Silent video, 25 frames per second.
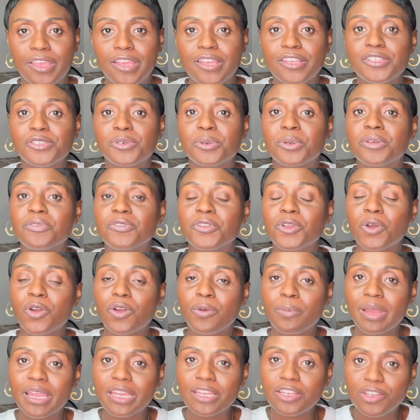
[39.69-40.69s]
So if you're
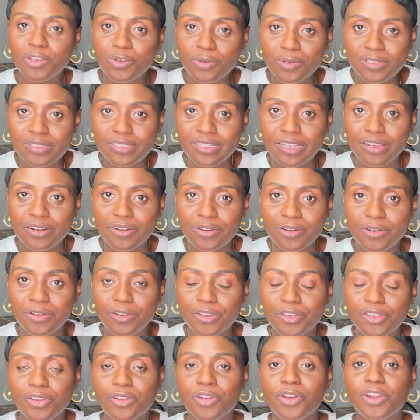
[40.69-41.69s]
on my newsletter,
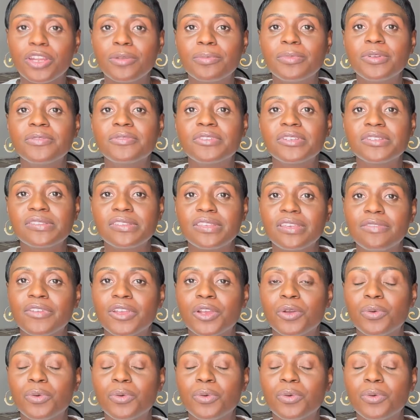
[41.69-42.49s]
you're going to be receiving